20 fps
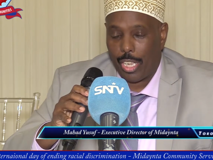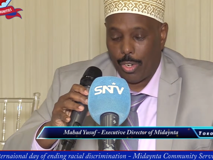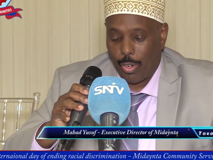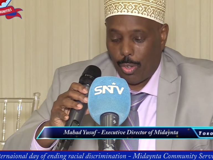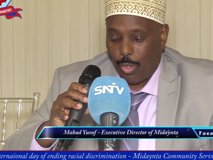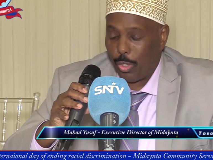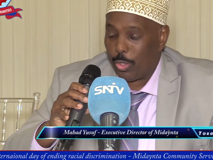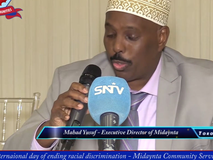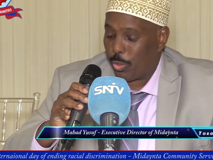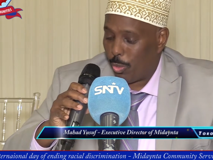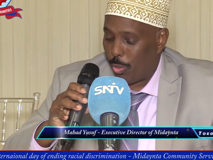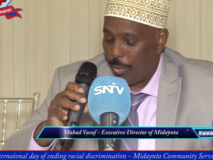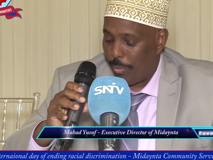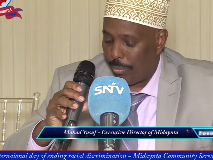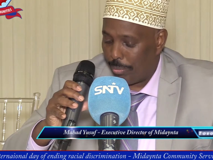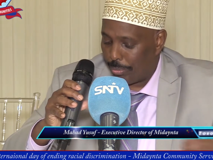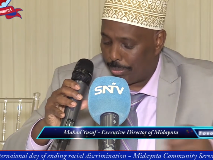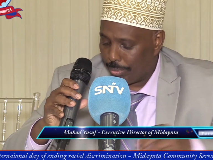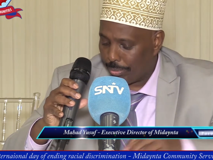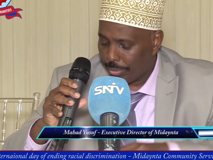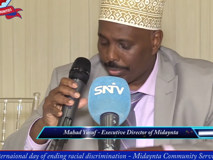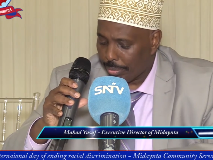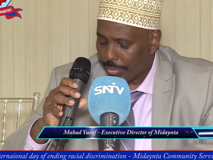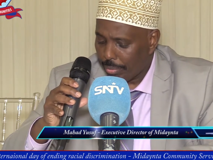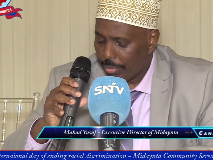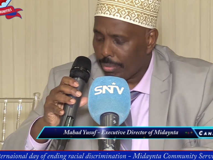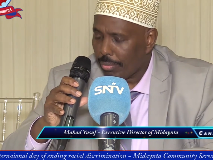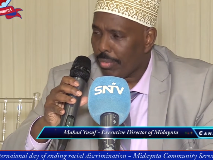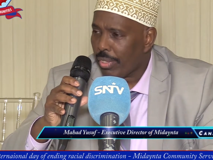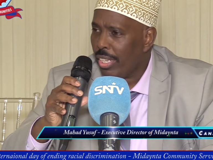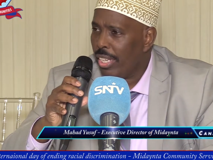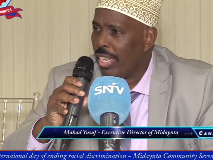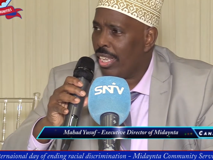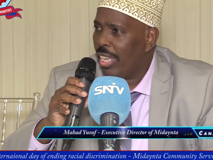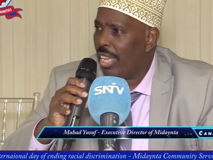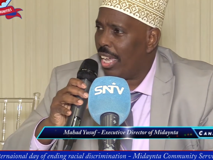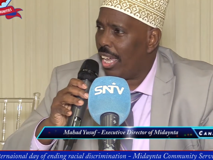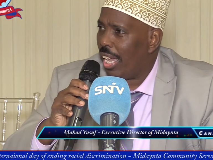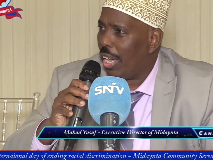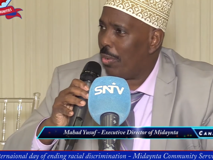And also,
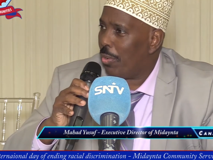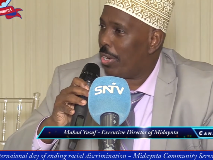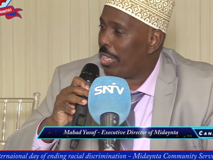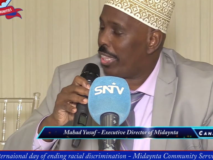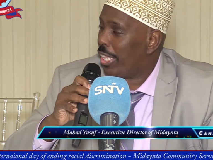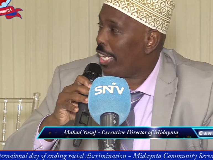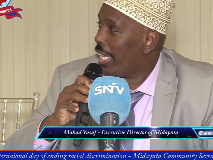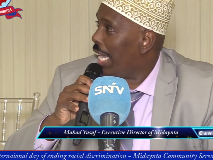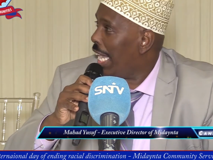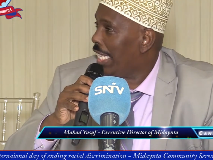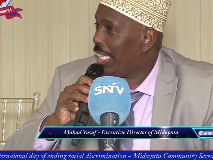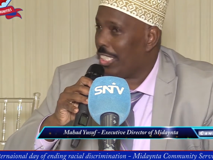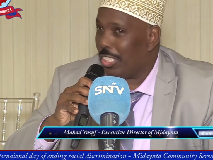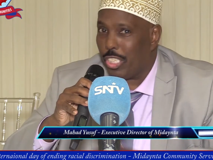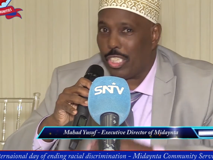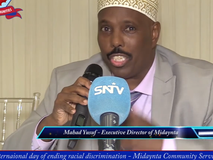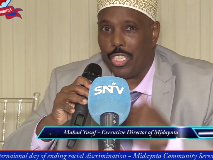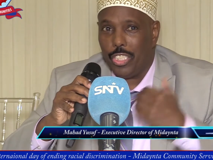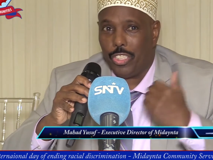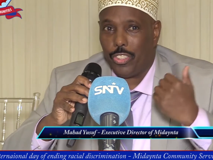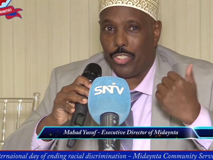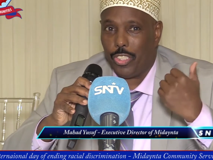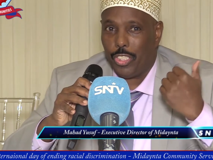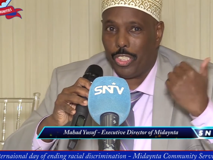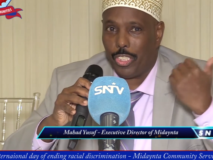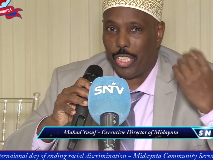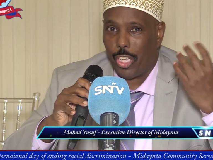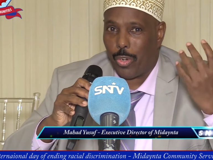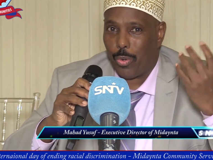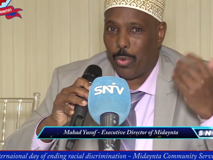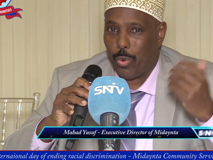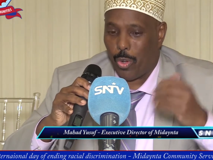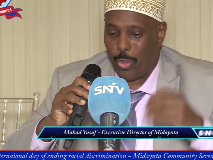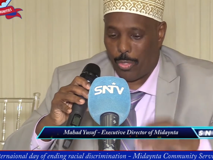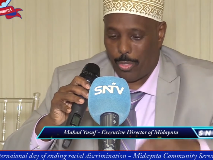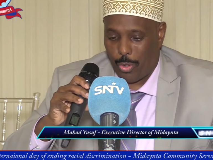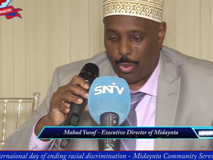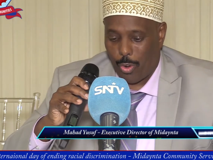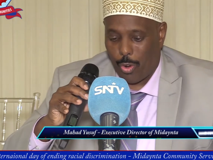I want to thank other dignitaries that were on the